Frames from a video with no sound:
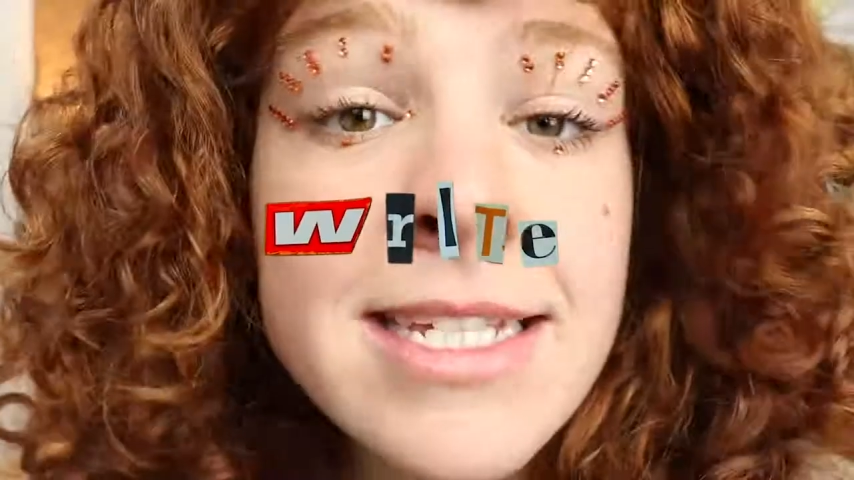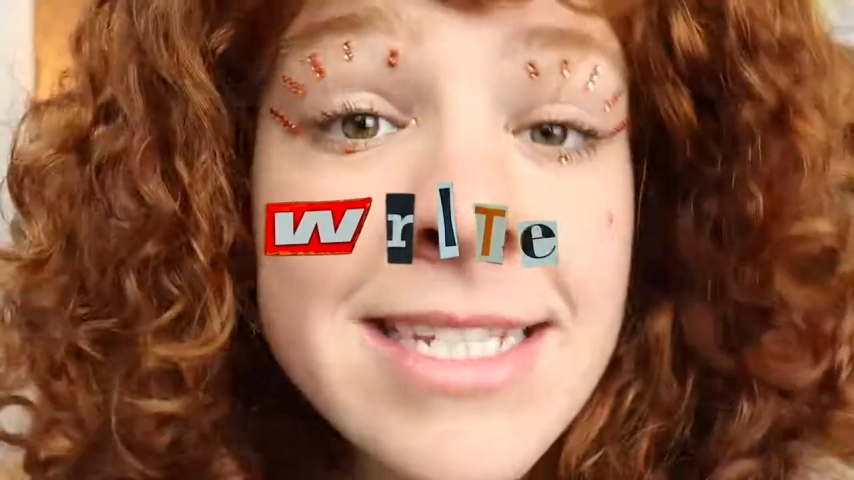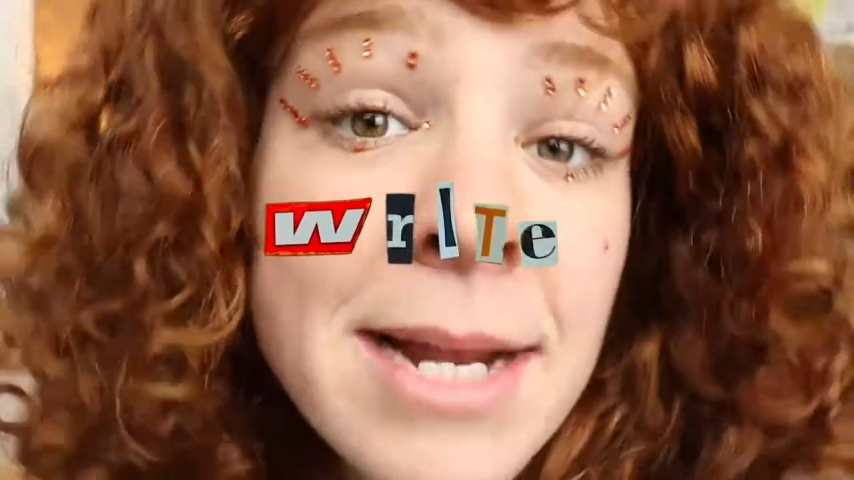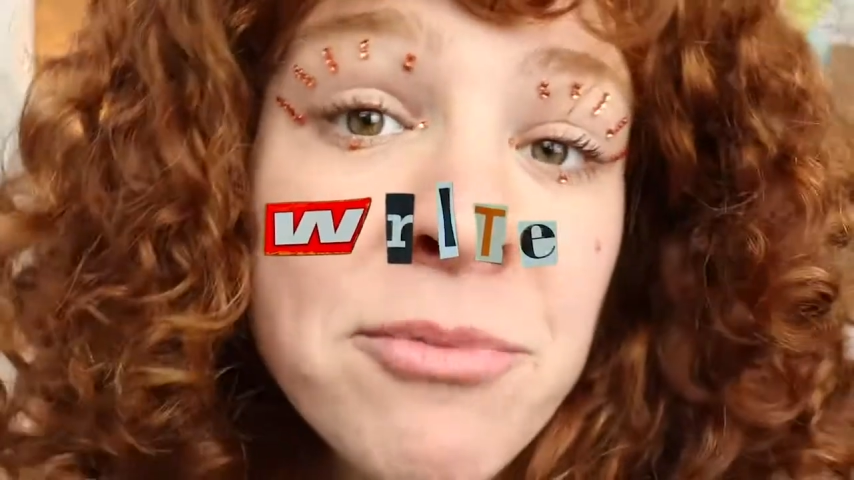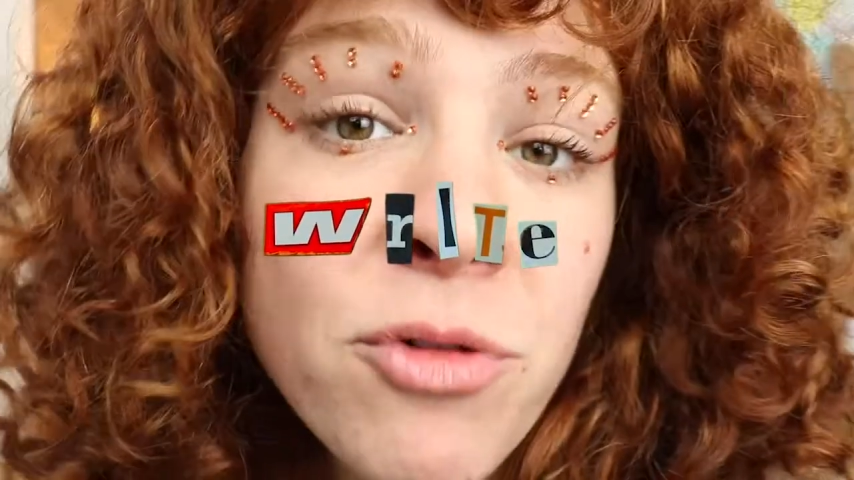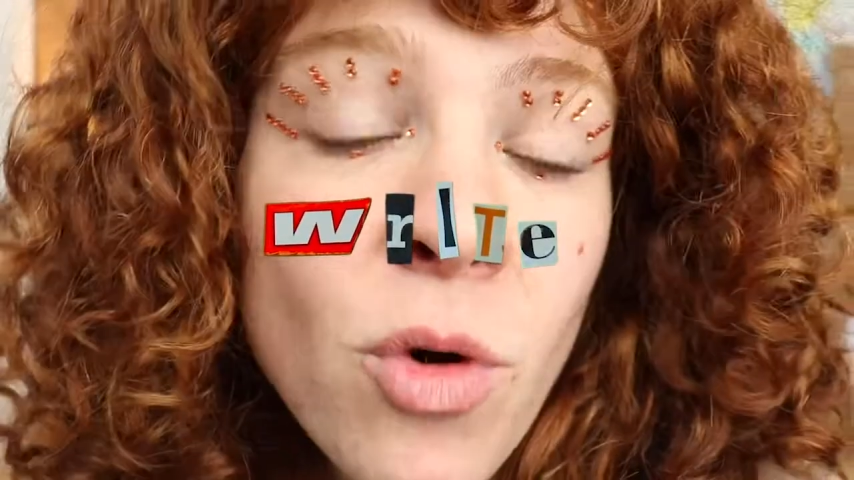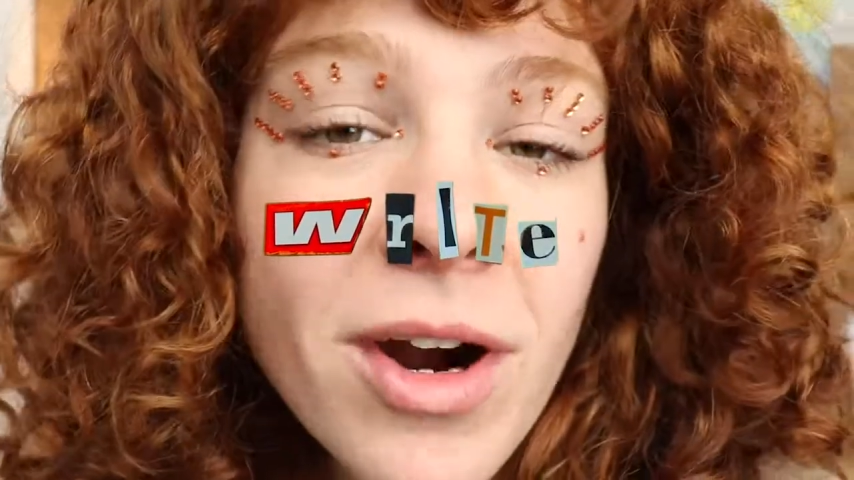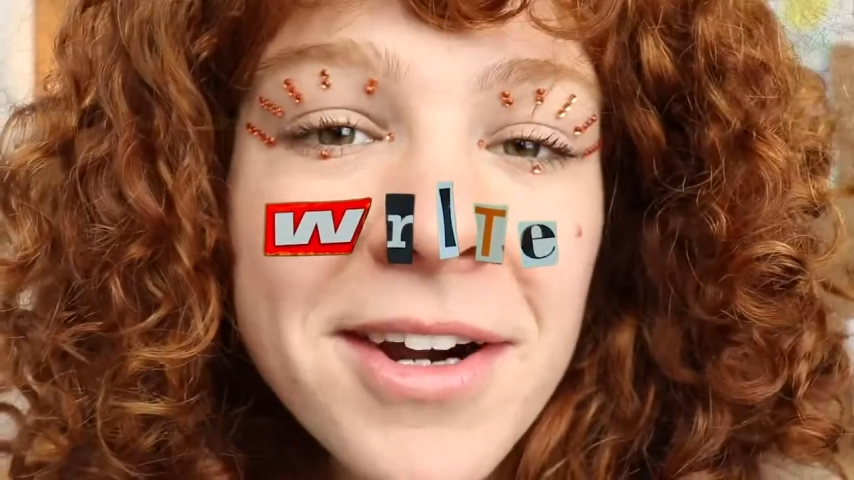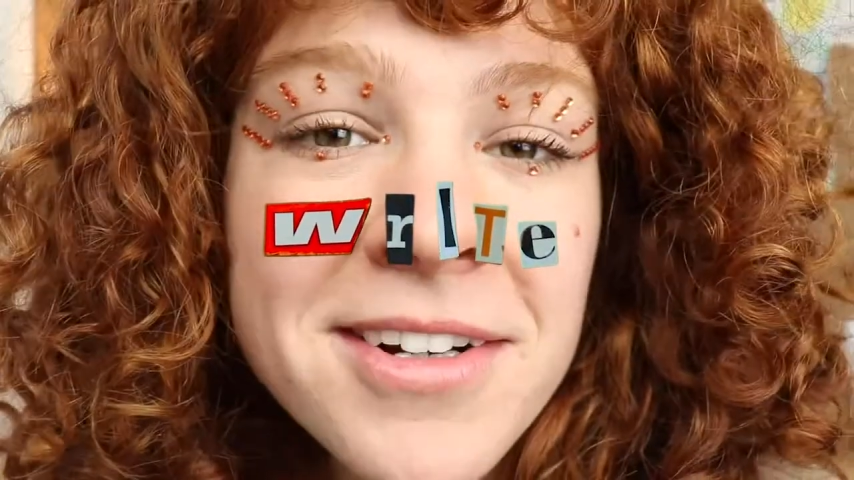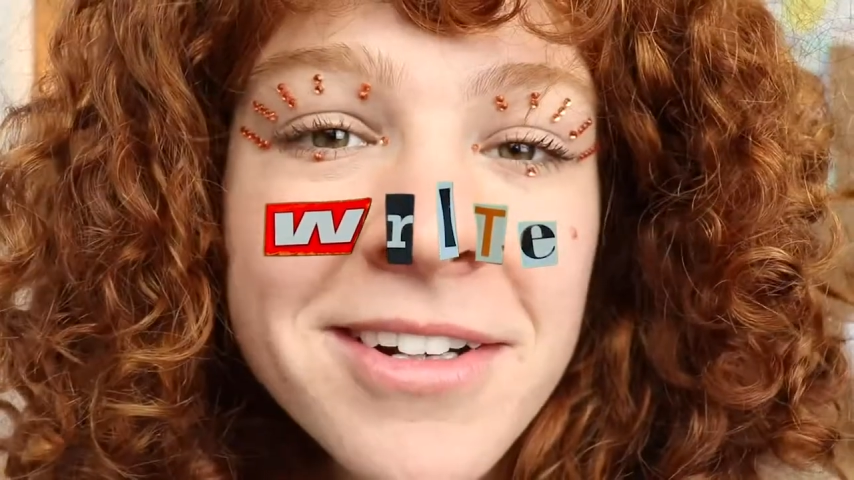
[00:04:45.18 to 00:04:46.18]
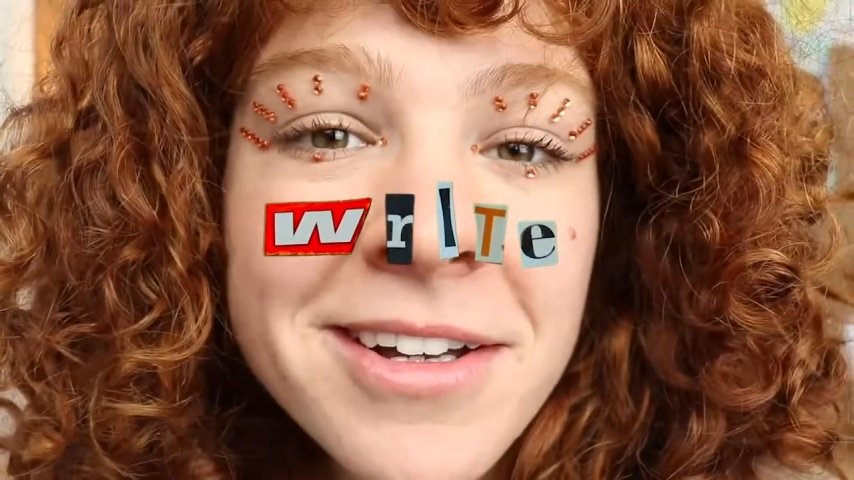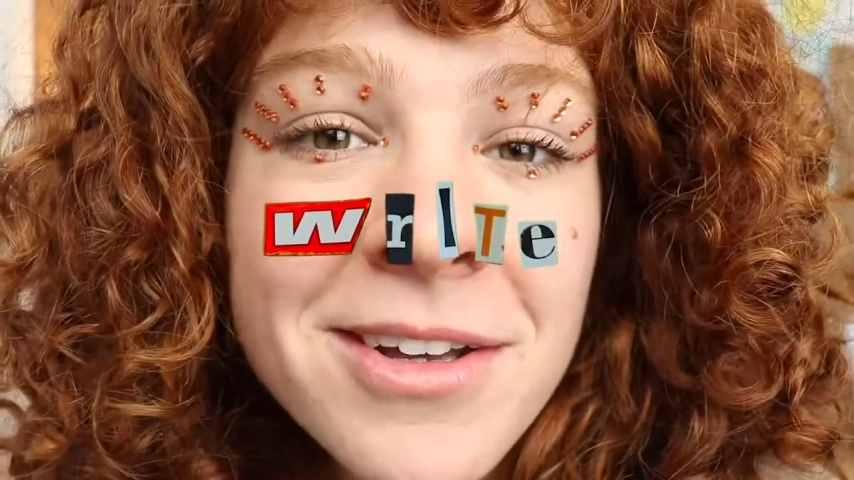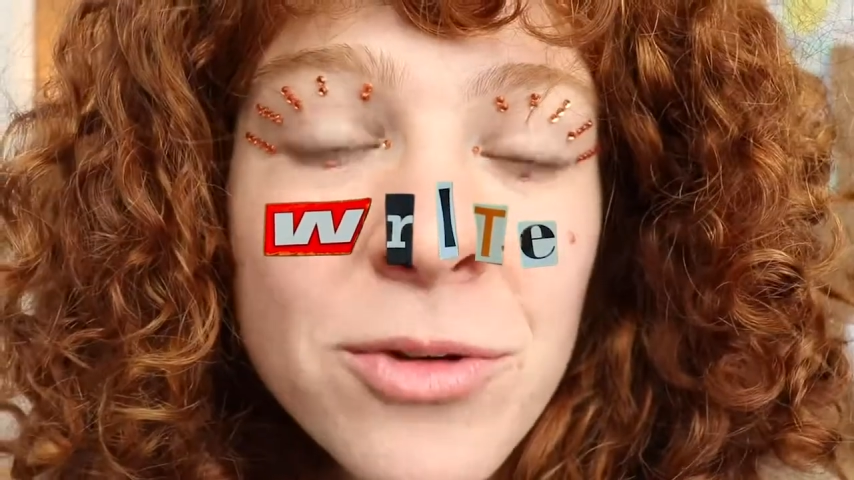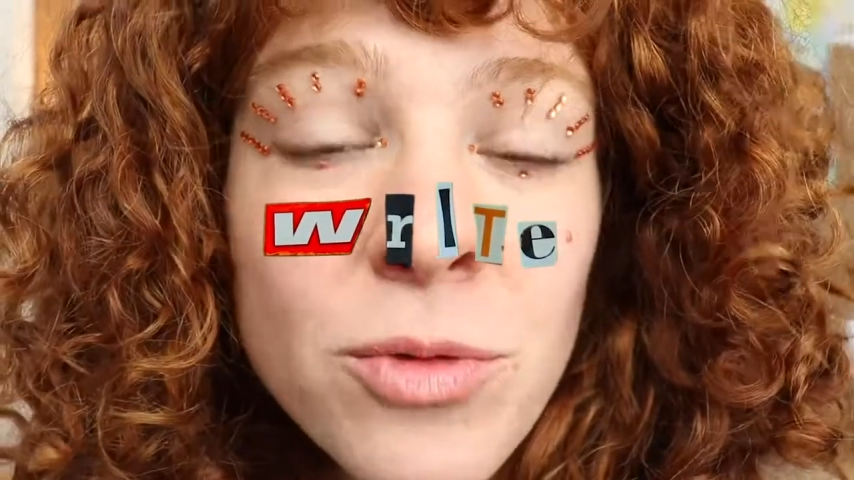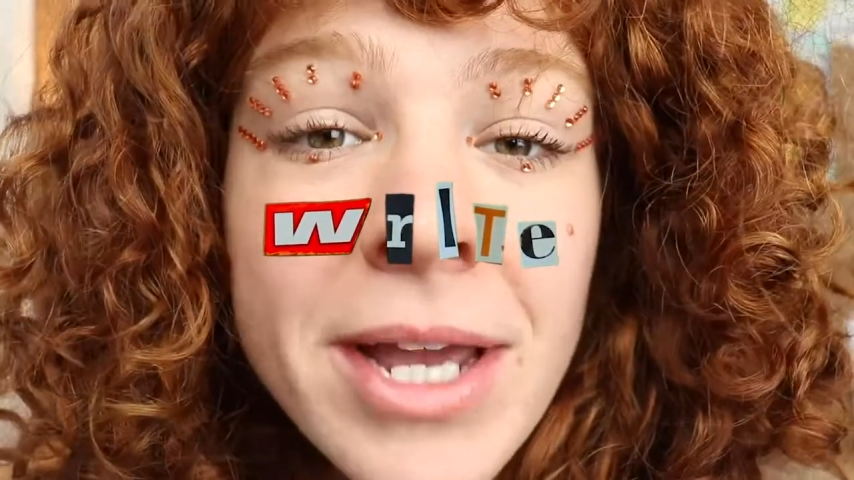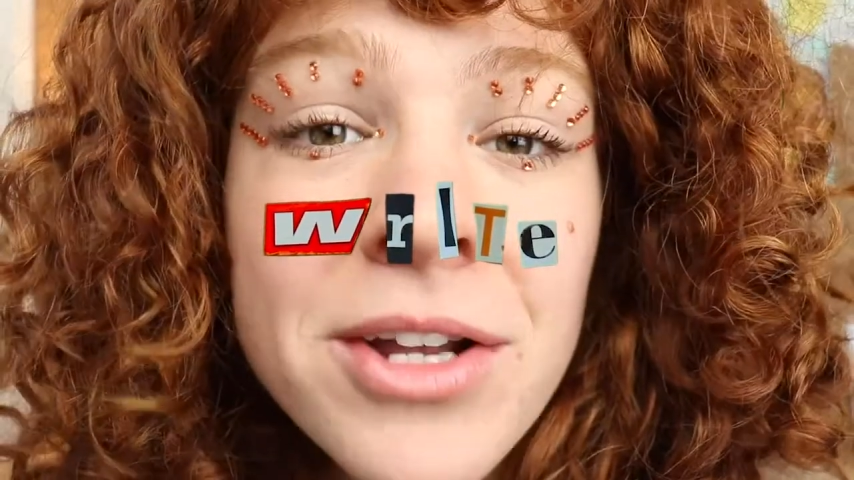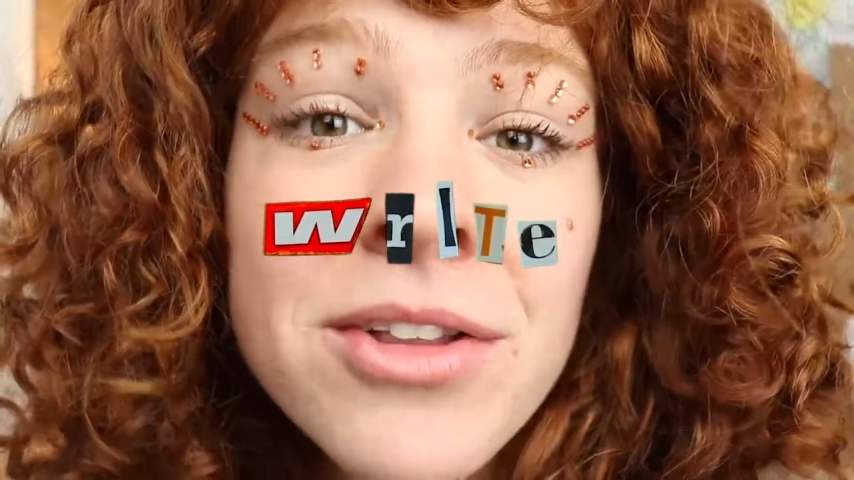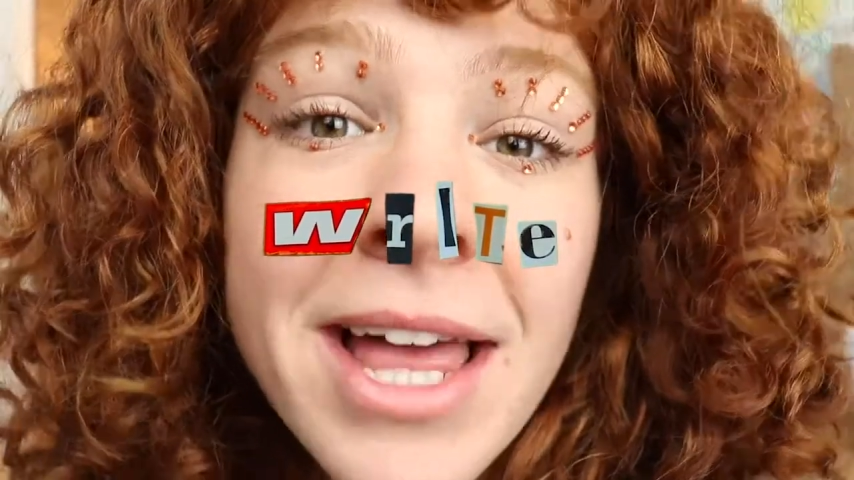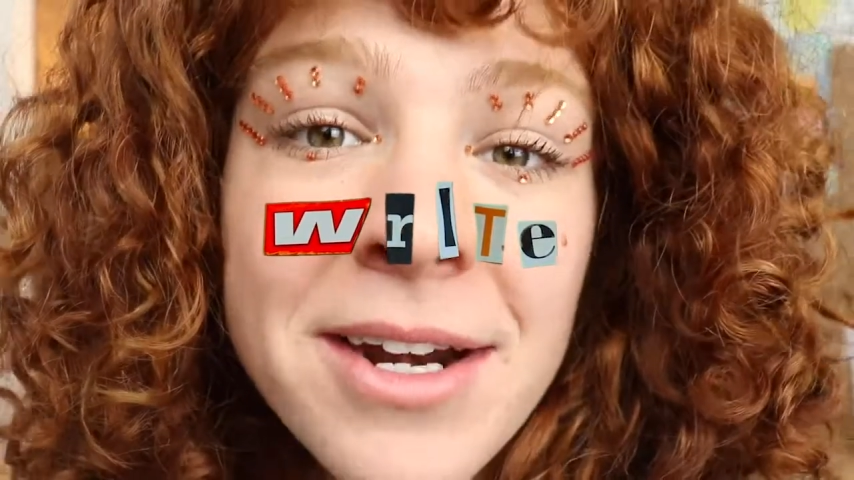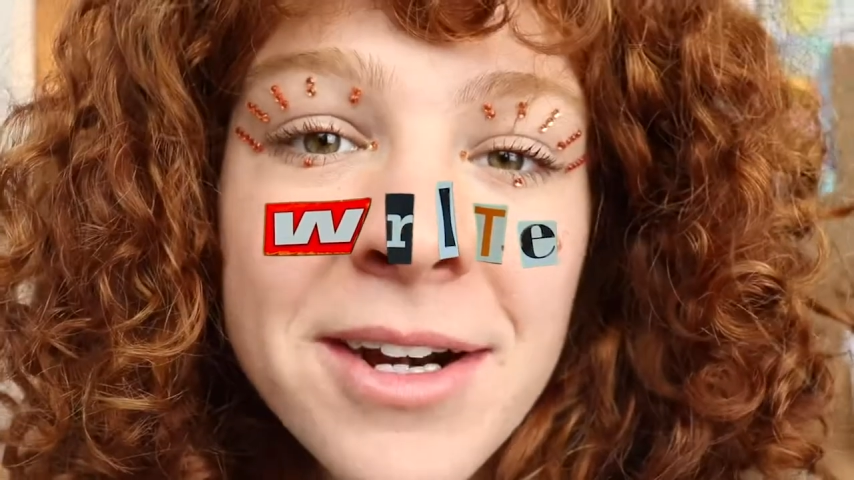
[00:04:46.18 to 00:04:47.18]
Step 4, write your
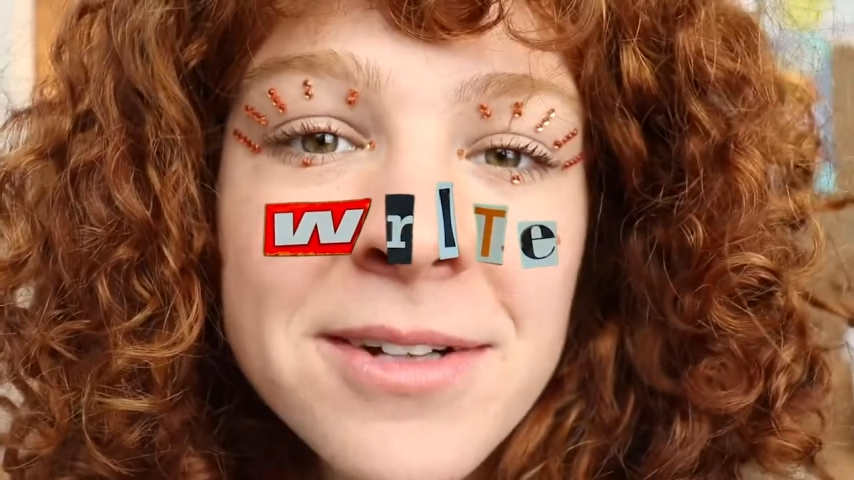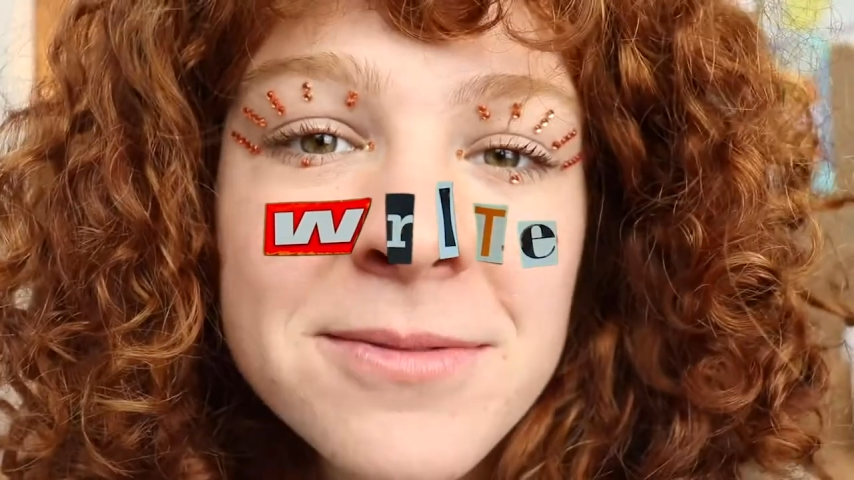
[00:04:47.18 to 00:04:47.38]
letter.